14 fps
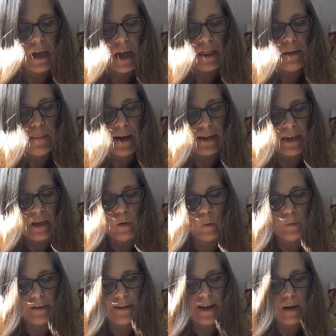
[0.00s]
and the monkey
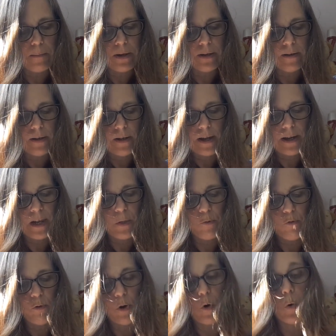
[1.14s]
hauled it up, and he
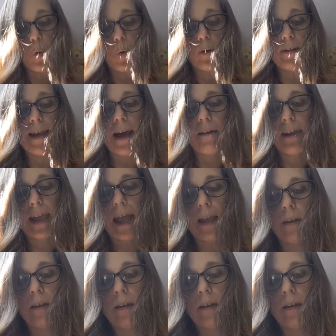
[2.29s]
threw the cord down again,